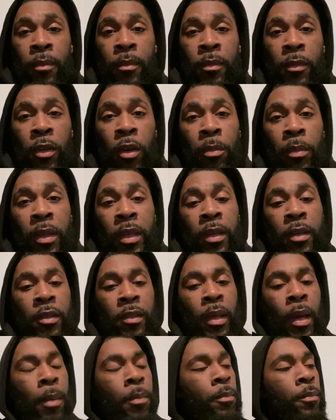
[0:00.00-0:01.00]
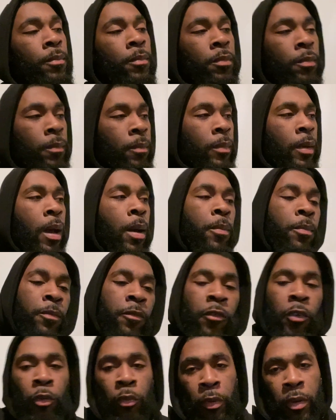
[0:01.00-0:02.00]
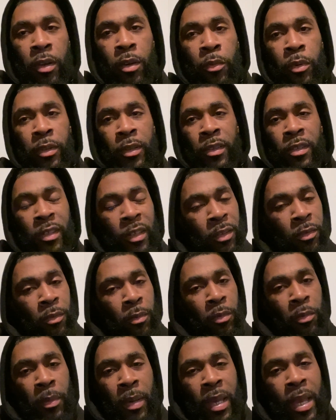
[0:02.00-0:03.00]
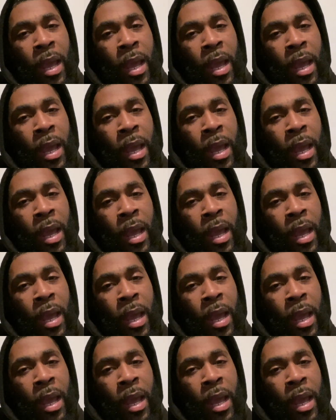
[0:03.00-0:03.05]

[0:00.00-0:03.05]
You know what I mean? Cause I'm for real with the systems, man.